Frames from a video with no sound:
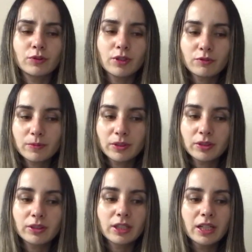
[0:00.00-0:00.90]
you're not
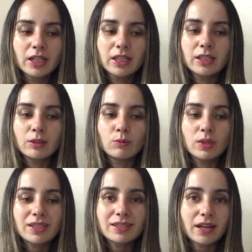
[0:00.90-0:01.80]
familiar, he
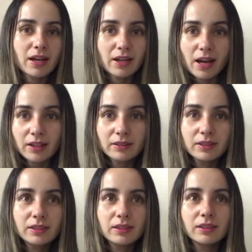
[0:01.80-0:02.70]
was at
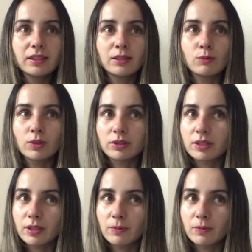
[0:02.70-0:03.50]
Acne. He worked there